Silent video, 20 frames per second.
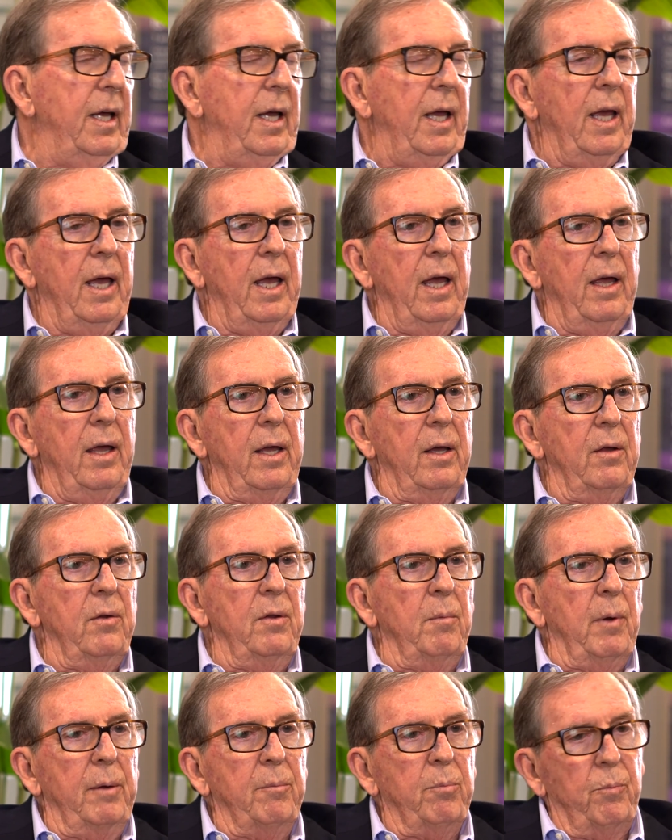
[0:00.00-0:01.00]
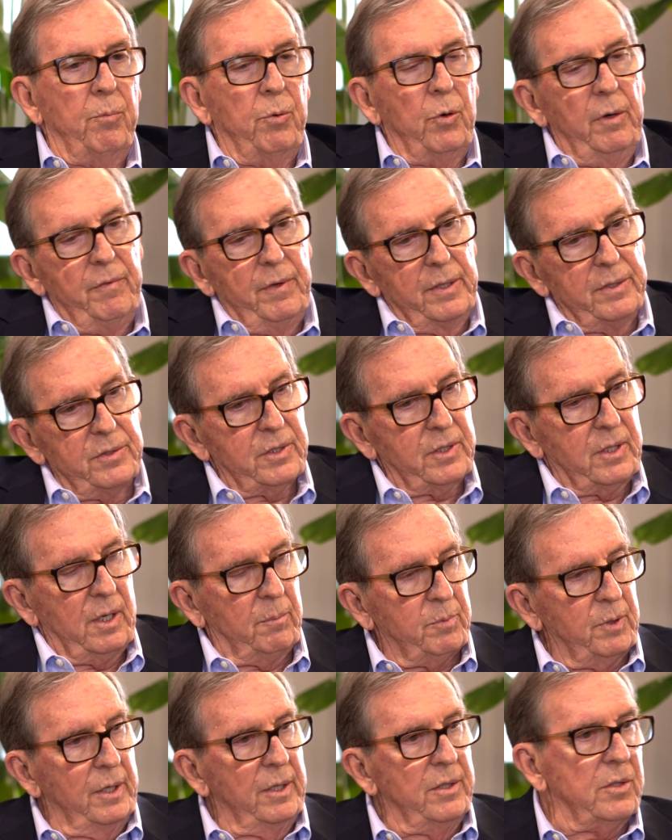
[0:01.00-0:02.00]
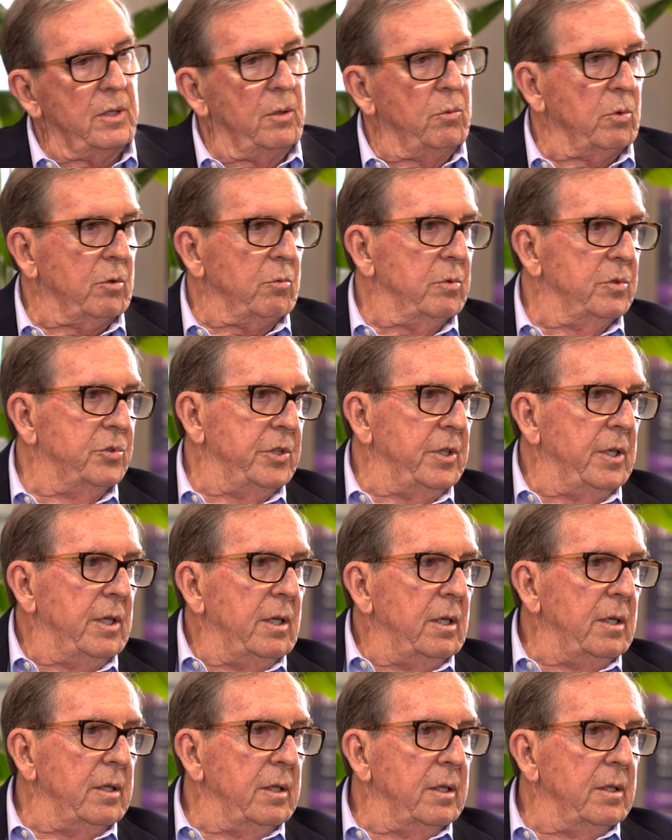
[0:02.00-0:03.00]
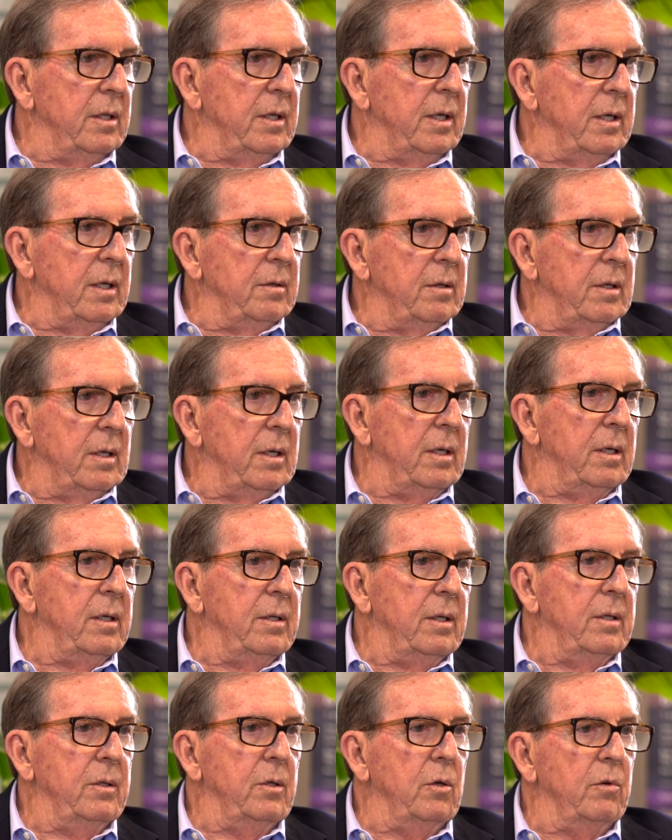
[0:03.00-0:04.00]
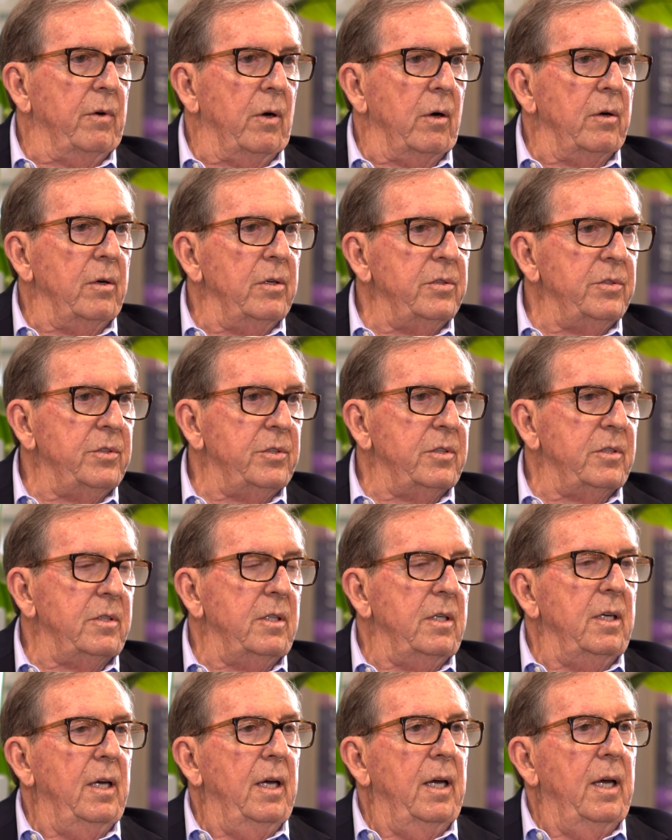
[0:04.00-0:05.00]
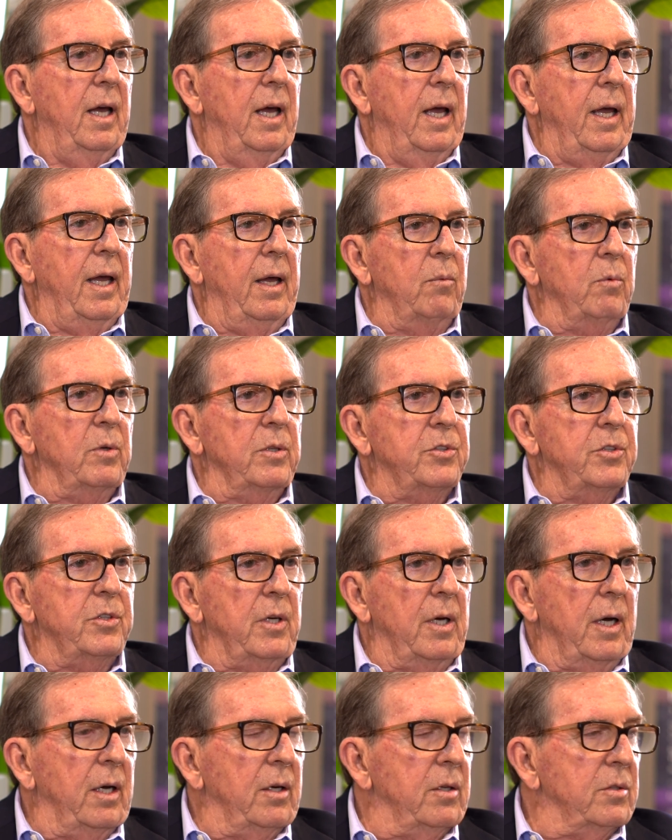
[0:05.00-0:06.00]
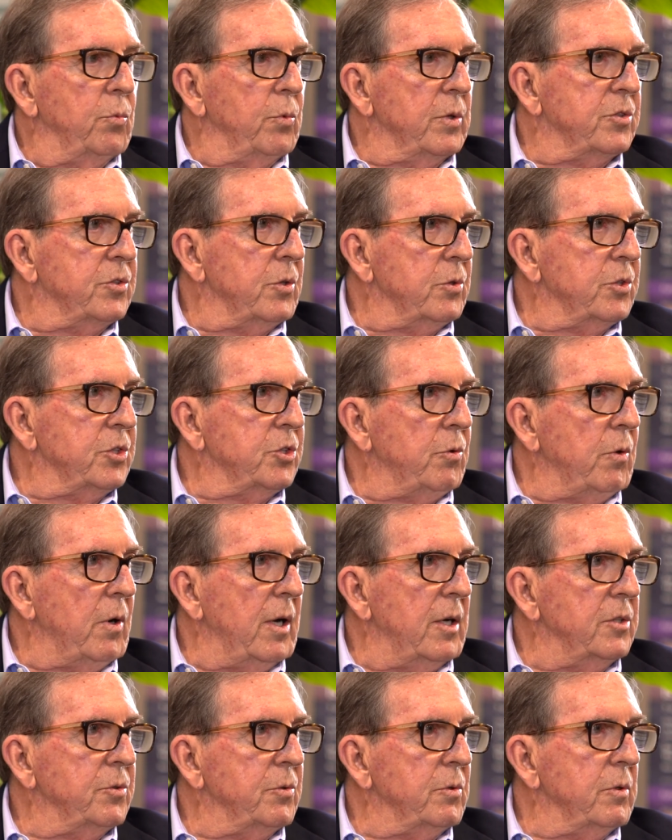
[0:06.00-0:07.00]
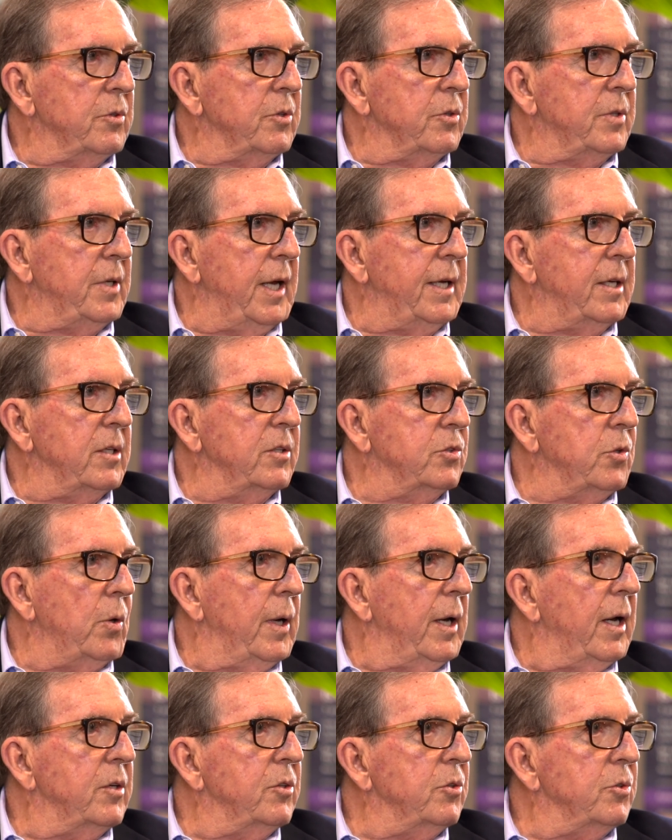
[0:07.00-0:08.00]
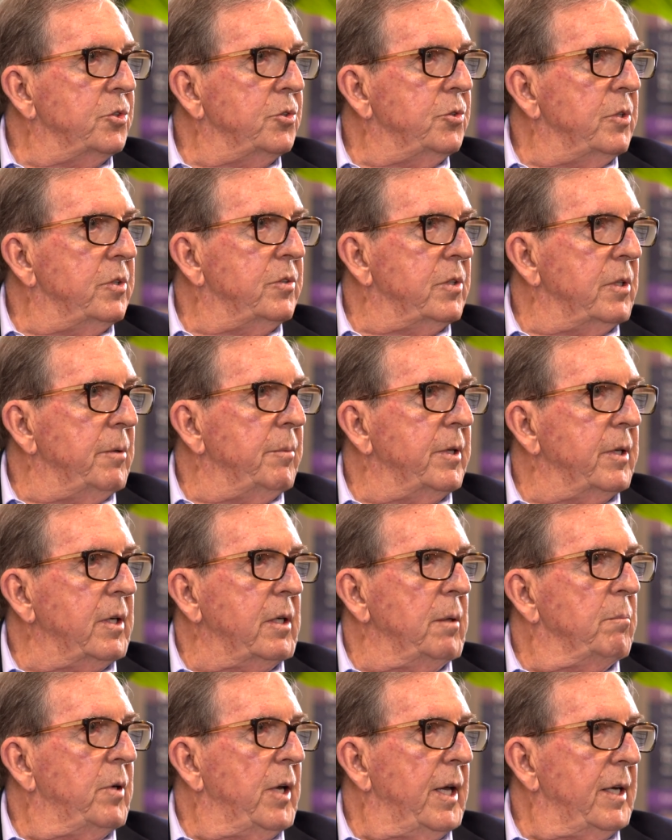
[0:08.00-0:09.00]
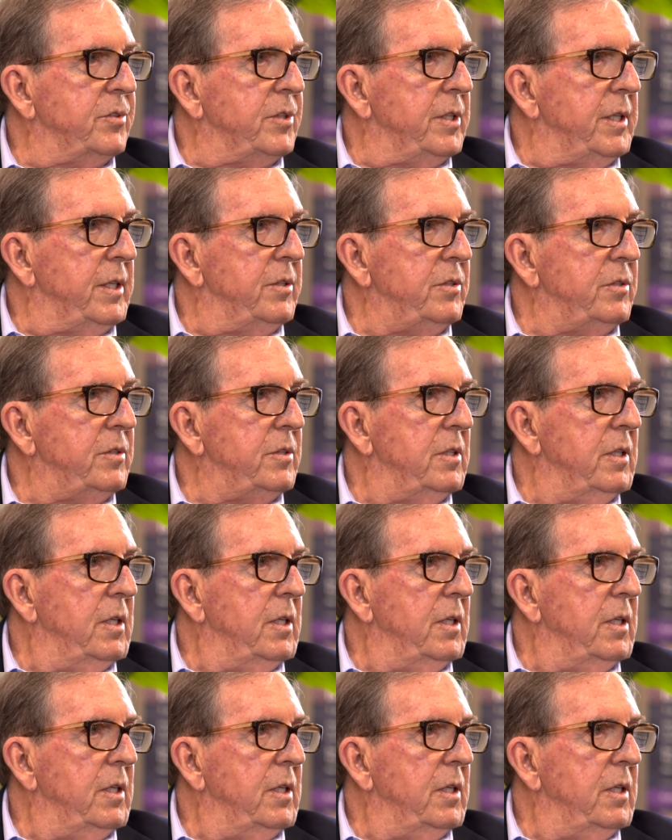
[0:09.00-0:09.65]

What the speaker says: In my previous companies, I worked with Shell and Novartis, in which research trials were undertaken. So I understood some of the complexities